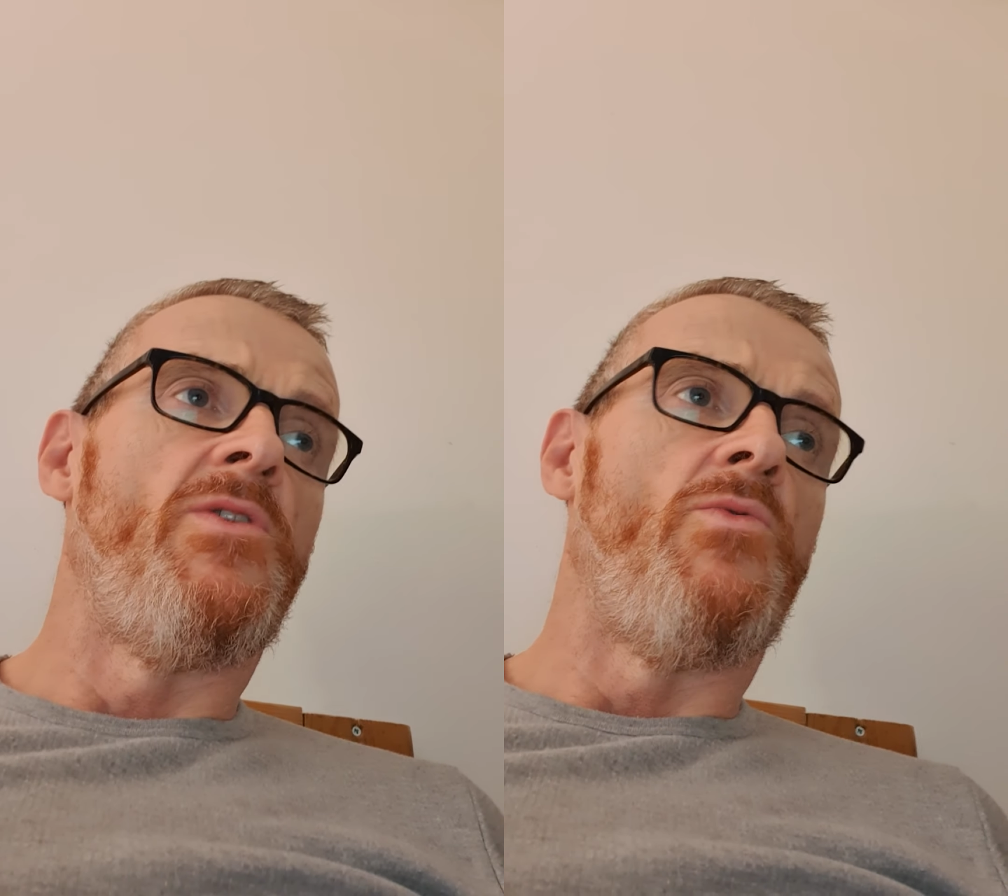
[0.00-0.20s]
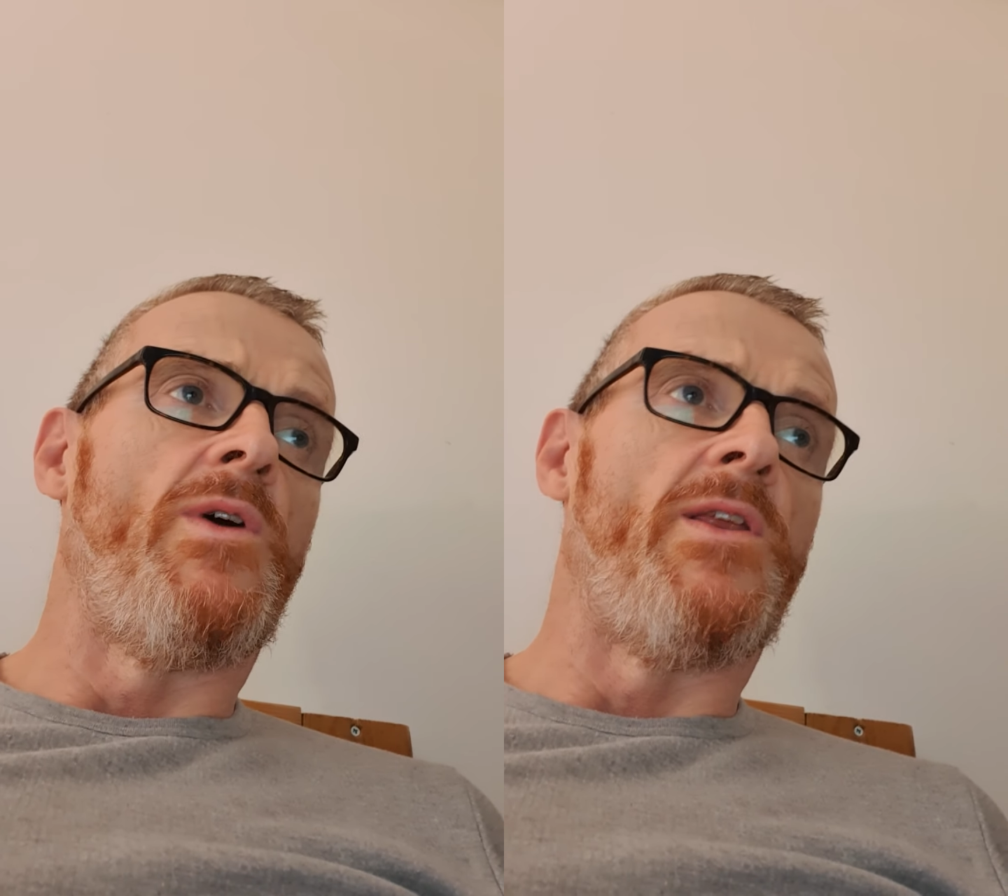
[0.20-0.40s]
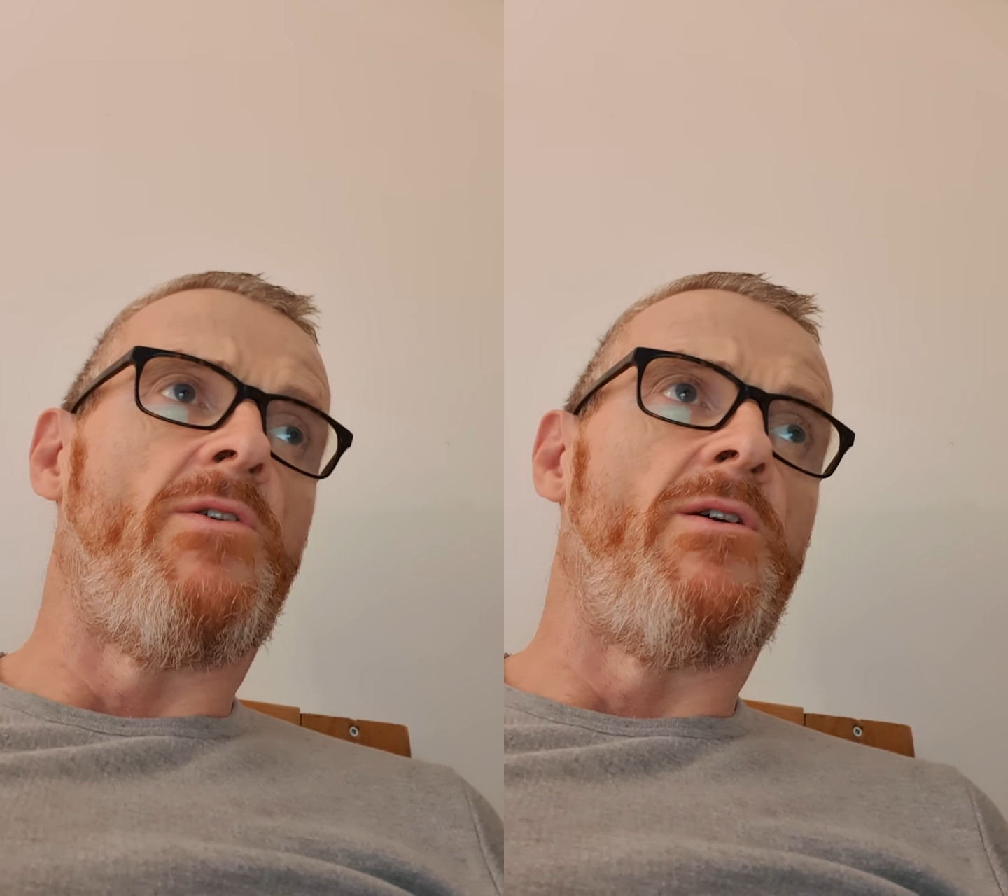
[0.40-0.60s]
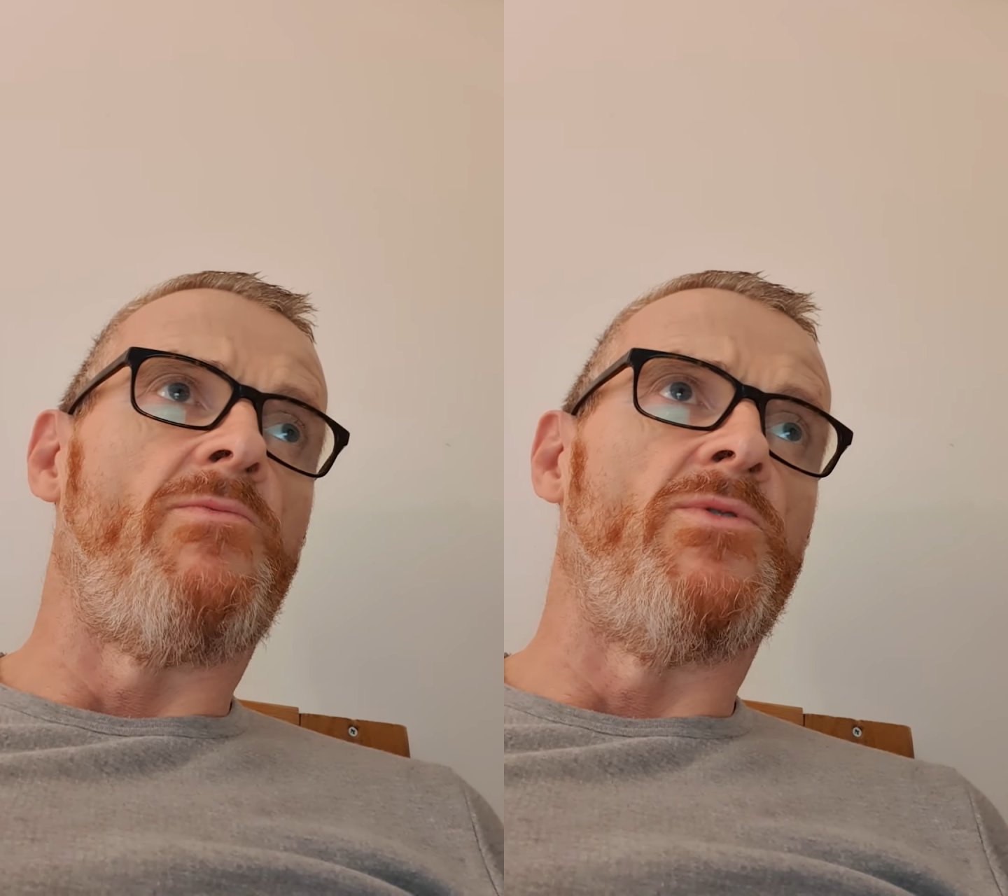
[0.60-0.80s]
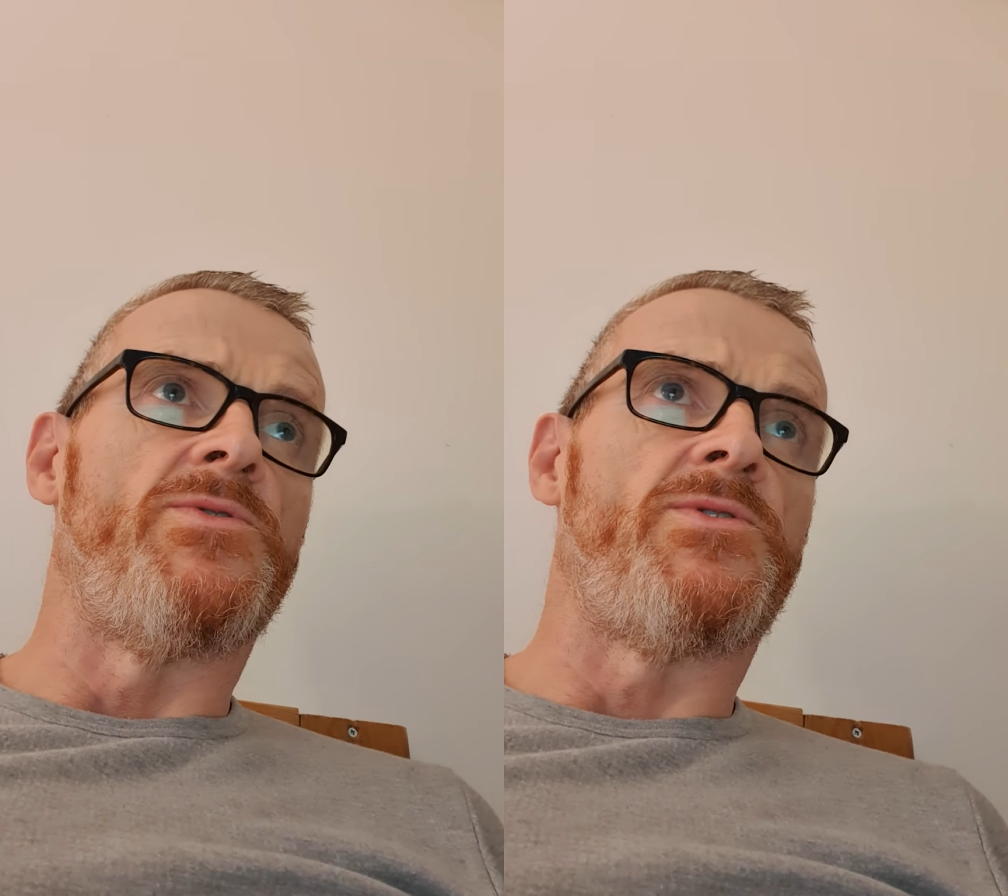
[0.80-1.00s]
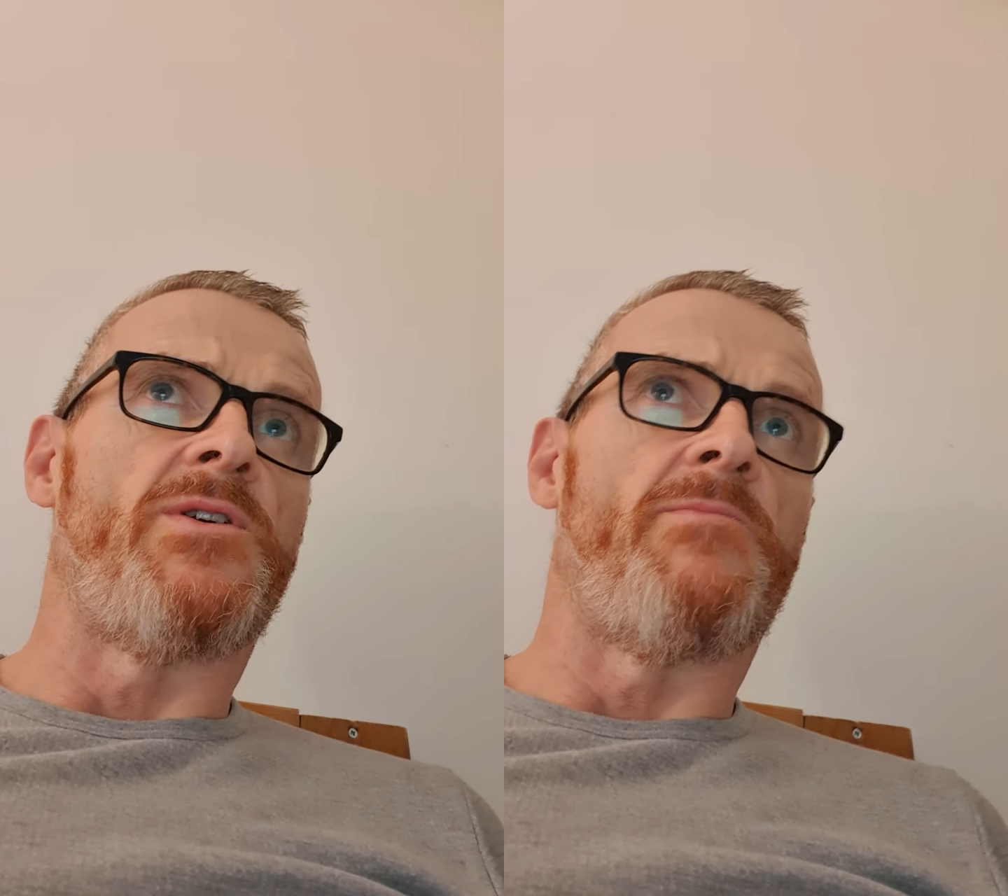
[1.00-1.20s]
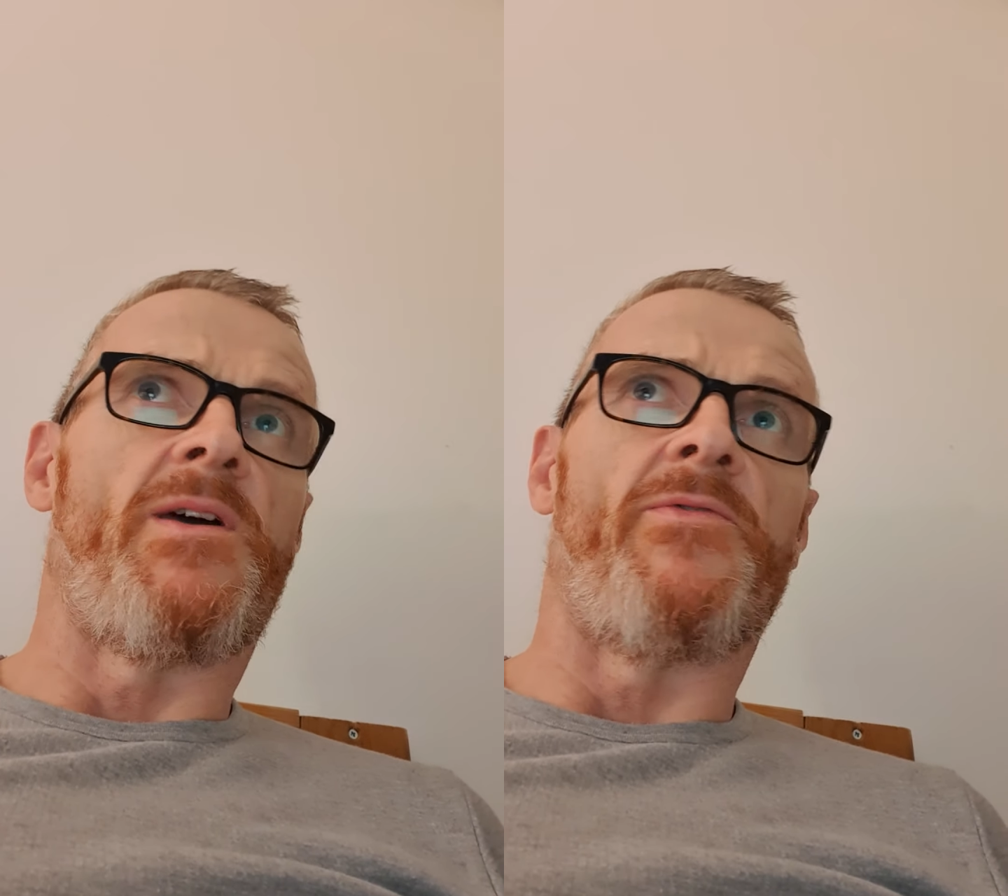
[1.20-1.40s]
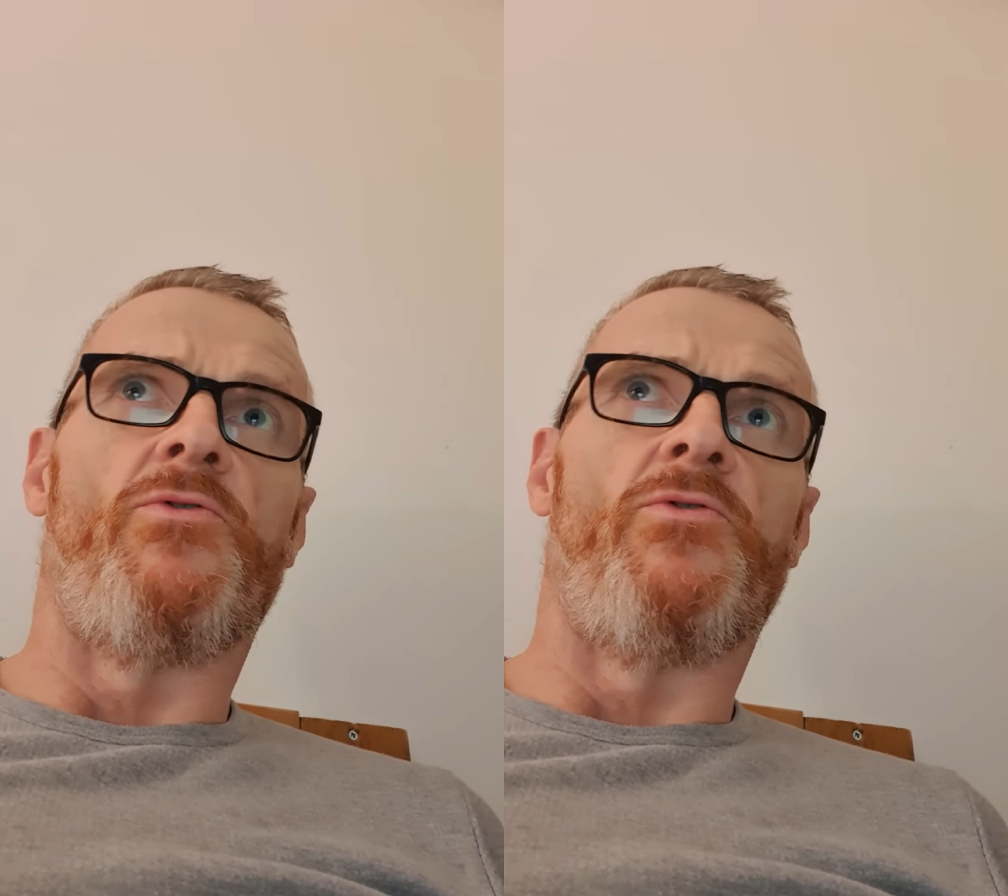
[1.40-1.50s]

when I was about